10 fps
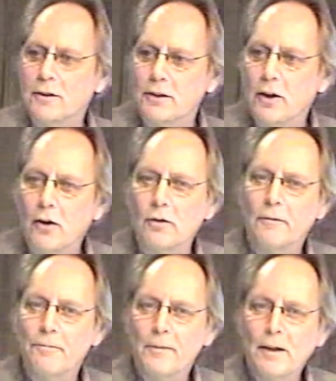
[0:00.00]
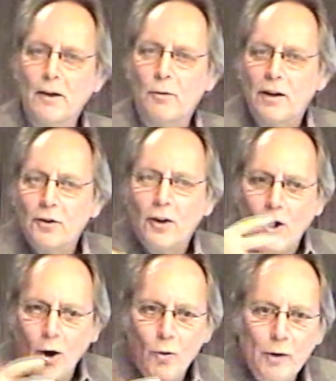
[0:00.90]
You know, where does it
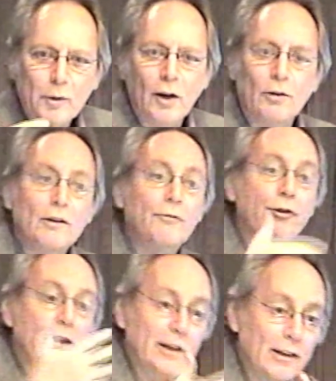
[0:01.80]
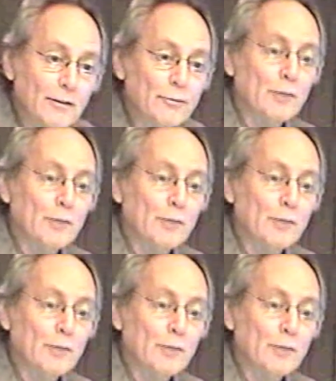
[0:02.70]
go when we don't forgive?